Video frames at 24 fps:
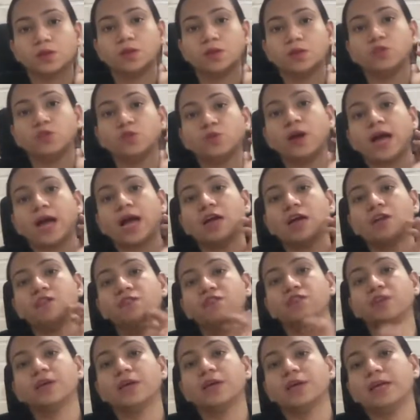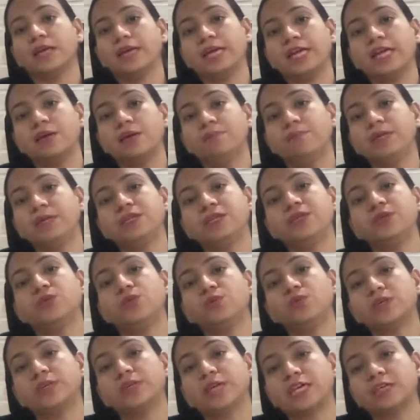you have
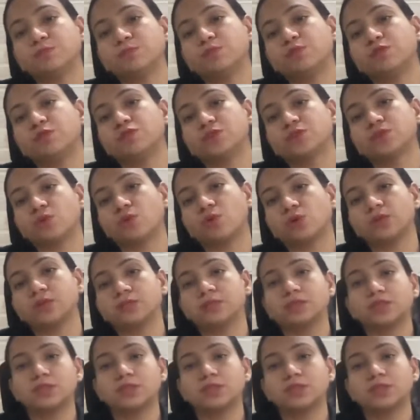AB2 type of salt.